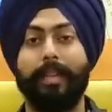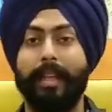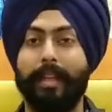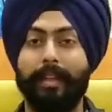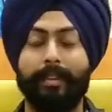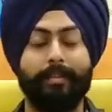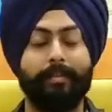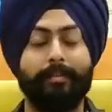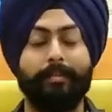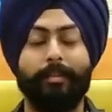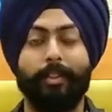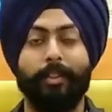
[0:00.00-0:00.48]

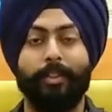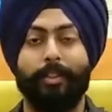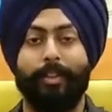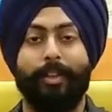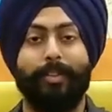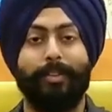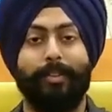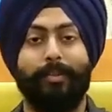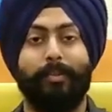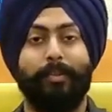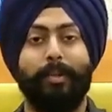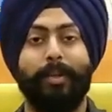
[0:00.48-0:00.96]
That just
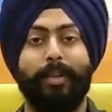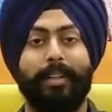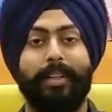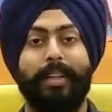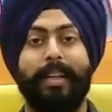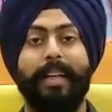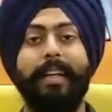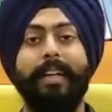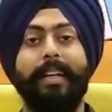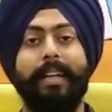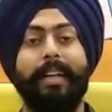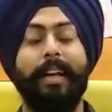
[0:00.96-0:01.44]
doesn't work,
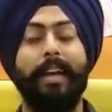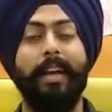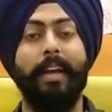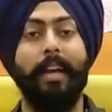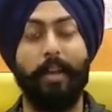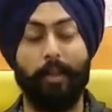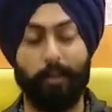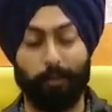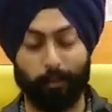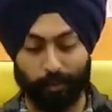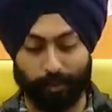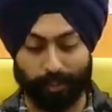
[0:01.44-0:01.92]
right?
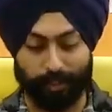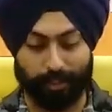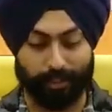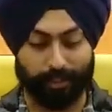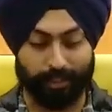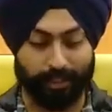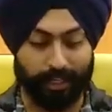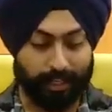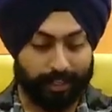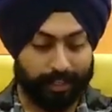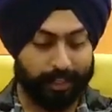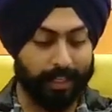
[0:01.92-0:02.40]
You just
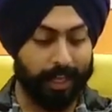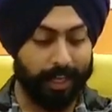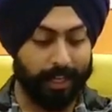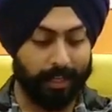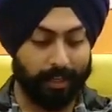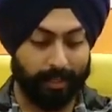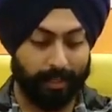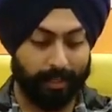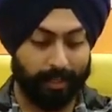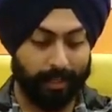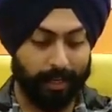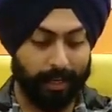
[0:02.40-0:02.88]
sit
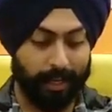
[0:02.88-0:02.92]
there.